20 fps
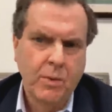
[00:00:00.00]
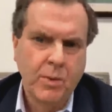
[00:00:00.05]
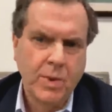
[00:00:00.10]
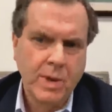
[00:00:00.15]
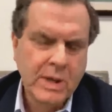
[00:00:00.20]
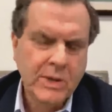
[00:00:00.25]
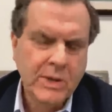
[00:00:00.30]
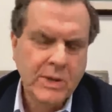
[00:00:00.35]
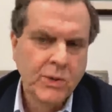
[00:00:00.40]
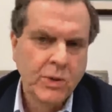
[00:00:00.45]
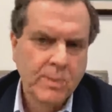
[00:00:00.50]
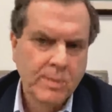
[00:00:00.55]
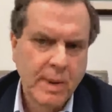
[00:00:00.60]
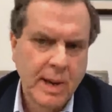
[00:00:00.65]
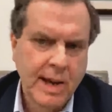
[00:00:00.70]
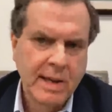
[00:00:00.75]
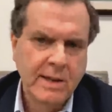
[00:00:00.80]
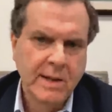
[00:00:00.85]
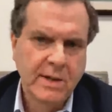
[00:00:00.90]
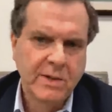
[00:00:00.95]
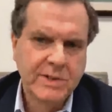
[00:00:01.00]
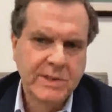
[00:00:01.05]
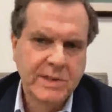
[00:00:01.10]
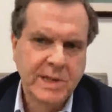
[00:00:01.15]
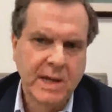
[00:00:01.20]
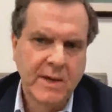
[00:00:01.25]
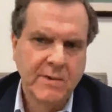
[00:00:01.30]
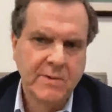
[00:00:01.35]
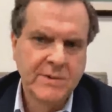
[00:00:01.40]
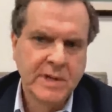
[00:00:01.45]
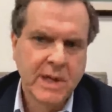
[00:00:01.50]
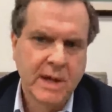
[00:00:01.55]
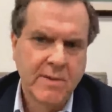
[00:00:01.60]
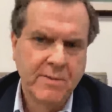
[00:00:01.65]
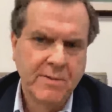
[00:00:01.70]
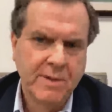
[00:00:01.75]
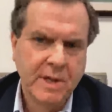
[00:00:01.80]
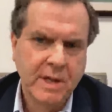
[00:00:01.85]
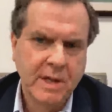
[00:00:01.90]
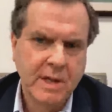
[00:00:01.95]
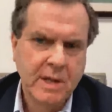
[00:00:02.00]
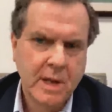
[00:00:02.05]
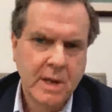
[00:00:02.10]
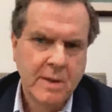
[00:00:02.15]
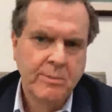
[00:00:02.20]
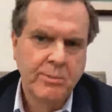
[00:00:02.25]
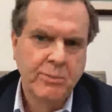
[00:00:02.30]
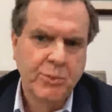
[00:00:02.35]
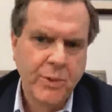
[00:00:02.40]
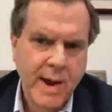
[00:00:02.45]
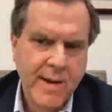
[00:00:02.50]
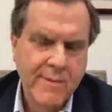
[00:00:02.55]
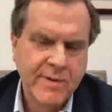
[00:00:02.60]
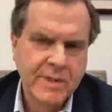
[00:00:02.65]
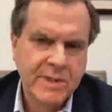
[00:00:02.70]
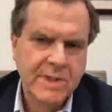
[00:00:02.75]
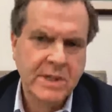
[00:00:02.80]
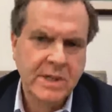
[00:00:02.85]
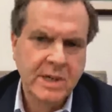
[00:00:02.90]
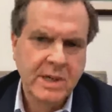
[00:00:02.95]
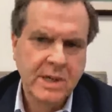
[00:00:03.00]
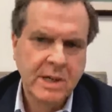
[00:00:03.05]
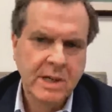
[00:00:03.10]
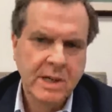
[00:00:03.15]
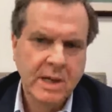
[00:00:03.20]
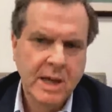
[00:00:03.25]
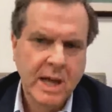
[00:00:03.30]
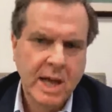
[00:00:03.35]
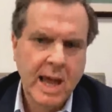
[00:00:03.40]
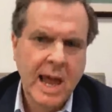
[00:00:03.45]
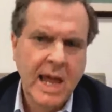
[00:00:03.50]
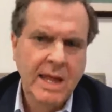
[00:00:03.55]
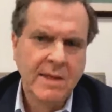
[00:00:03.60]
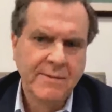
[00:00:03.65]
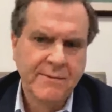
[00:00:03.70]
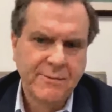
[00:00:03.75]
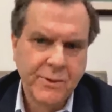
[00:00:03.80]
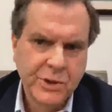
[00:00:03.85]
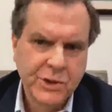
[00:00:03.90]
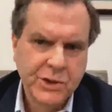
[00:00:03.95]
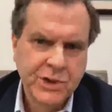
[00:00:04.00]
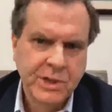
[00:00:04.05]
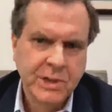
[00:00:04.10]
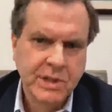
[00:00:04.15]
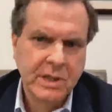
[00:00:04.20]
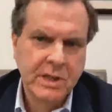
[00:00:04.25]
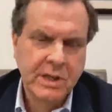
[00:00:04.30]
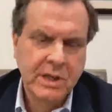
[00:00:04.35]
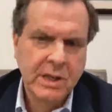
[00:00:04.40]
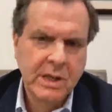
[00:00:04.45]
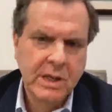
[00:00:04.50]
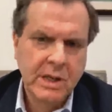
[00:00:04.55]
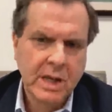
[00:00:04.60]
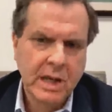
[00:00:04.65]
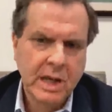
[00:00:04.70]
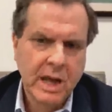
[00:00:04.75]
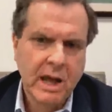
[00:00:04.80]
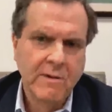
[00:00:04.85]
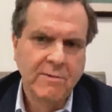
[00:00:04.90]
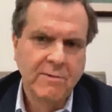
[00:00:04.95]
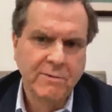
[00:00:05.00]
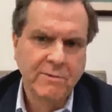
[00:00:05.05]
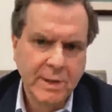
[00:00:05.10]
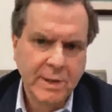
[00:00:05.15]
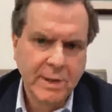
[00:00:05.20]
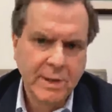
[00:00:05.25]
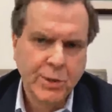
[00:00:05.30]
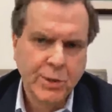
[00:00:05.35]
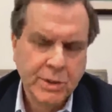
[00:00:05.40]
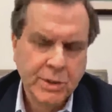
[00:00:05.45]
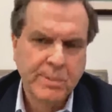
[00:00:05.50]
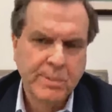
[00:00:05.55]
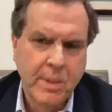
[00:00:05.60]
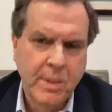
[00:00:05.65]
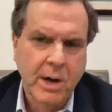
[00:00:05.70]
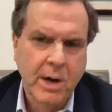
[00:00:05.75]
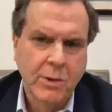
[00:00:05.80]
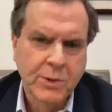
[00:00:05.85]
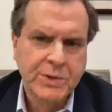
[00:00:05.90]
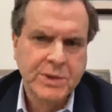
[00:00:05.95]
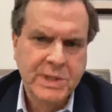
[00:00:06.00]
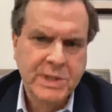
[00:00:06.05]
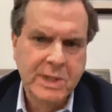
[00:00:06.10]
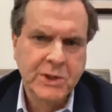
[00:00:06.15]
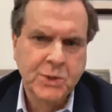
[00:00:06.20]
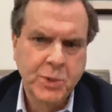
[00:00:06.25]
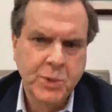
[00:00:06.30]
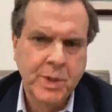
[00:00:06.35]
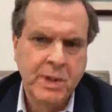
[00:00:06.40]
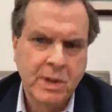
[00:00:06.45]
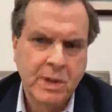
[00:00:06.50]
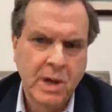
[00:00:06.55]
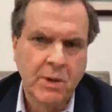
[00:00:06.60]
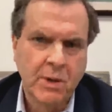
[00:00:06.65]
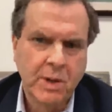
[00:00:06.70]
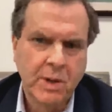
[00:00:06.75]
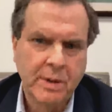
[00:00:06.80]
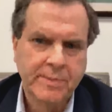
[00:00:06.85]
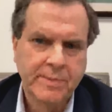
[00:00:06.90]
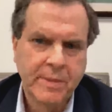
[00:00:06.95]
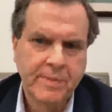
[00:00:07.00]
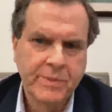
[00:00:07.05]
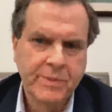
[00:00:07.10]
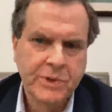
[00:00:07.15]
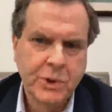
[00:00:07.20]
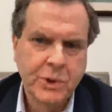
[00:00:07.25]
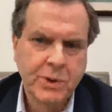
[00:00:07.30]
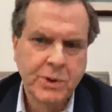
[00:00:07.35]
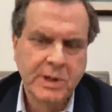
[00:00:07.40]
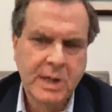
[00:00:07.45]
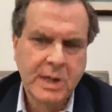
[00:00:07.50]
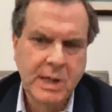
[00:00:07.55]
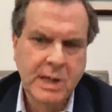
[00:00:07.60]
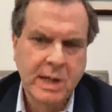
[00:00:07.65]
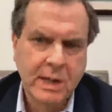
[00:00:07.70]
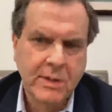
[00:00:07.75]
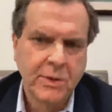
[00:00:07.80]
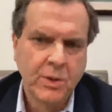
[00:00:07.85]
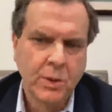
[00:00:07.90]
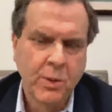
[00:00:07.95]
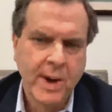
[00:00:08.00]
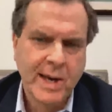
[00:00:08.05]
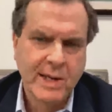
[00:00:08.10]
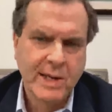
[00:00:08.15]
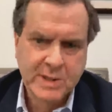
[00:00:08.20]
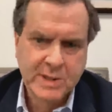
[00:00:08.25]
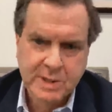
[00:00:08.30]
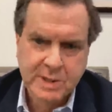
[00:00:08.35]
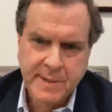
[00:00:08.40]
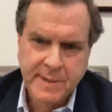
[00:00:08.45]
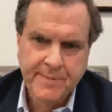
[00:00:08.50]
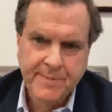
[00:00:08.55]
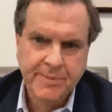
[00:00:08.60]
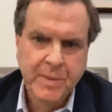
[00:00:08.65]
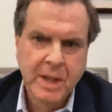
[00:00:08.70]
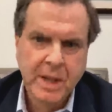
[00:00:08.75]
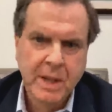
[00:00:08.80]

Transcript: we need to remind ourselves of the brevity and the fragility of liberal democracy as we know it, certainly in the West.